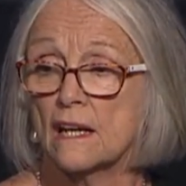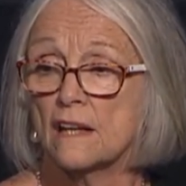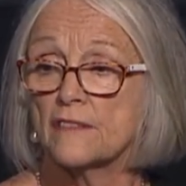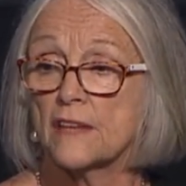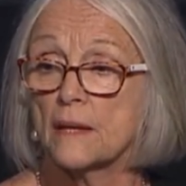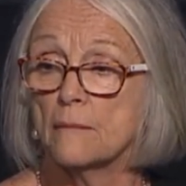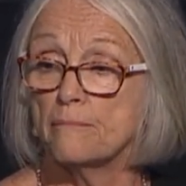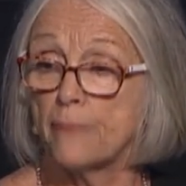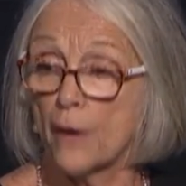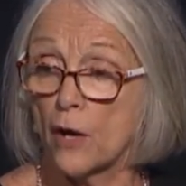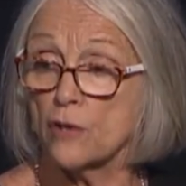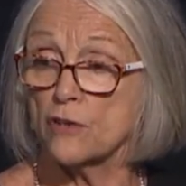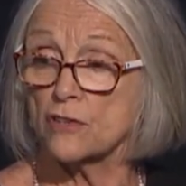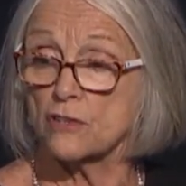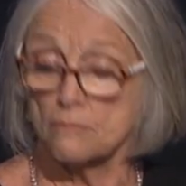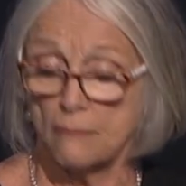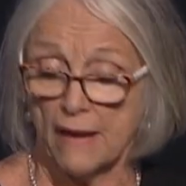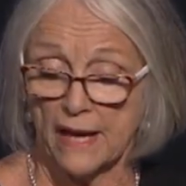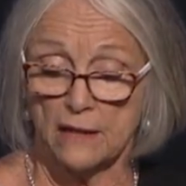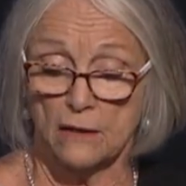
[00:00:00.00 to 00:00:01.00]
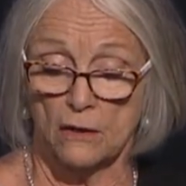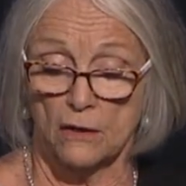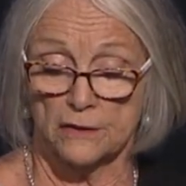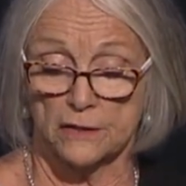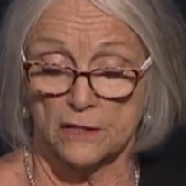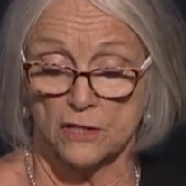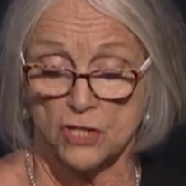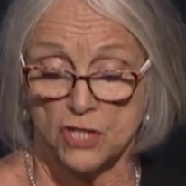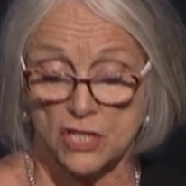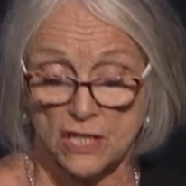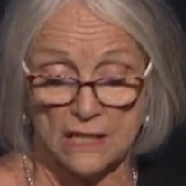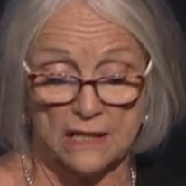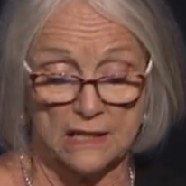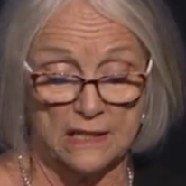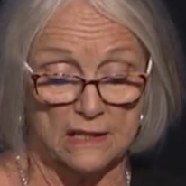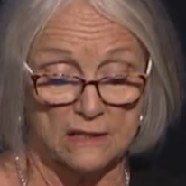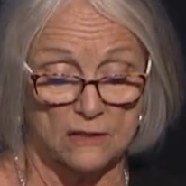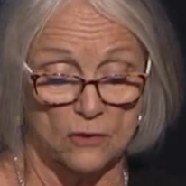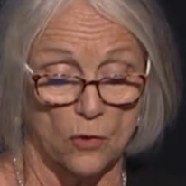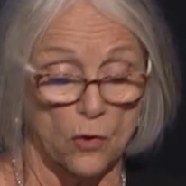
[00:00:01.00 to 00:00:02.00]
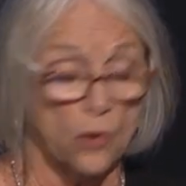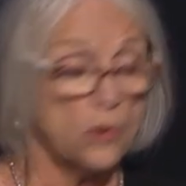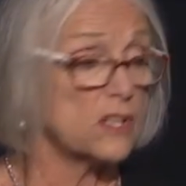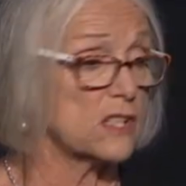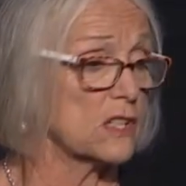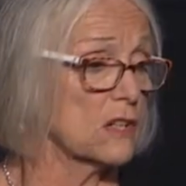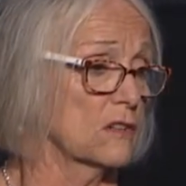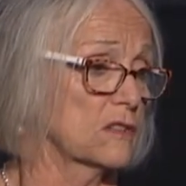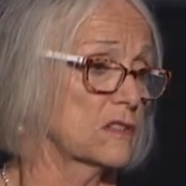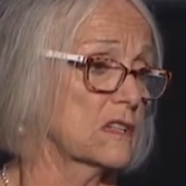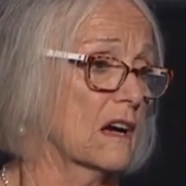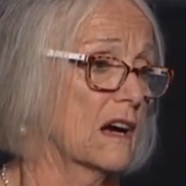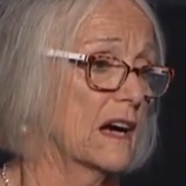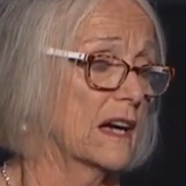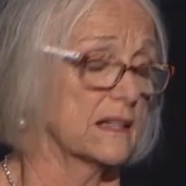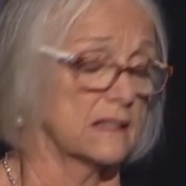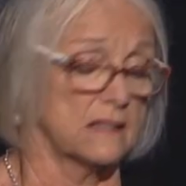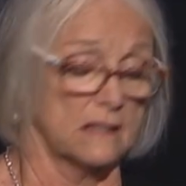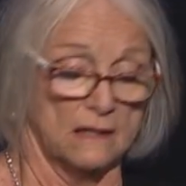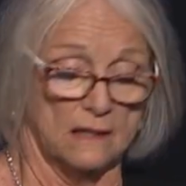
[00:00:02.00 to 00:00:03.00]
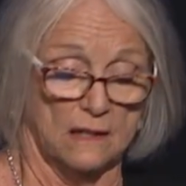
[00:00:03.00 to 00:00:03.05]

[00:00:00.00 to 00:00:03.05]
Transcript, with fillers: Then both Mahlon and Chilion also died.